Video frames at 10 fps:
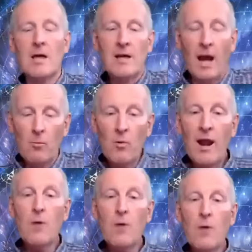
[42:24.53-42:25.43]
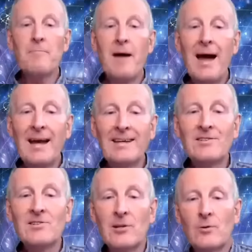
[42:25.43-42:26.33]
And when I went back
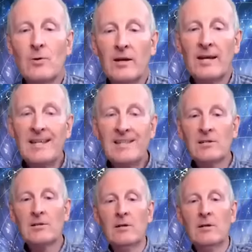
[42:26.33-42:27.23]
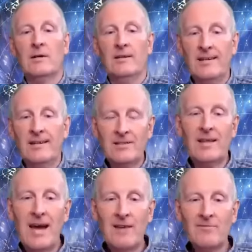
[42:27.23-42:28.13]
into Eden, into
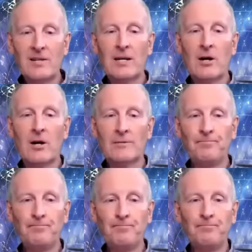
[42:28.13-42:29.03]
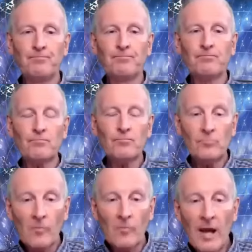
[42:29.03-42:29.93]
the heavenly garden,
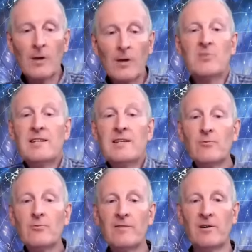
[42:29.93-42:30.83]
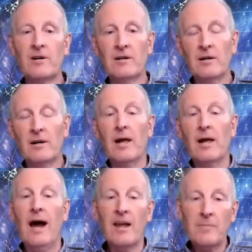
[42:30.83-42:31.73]
and I was in the river,
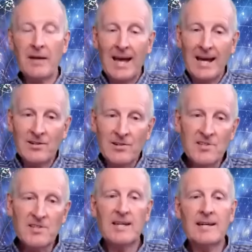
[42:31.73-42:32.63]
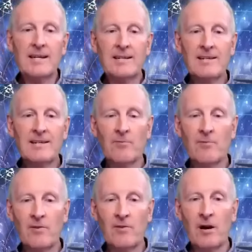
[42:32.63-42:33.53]
and I began to sink into that
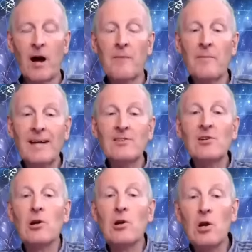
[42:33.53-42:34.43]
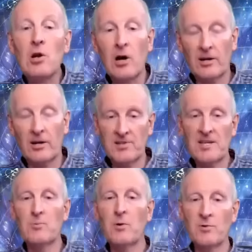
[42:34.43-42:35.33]
river. I began to look and
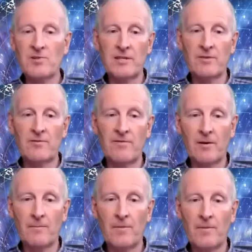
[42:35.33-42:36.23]
see what was in the river.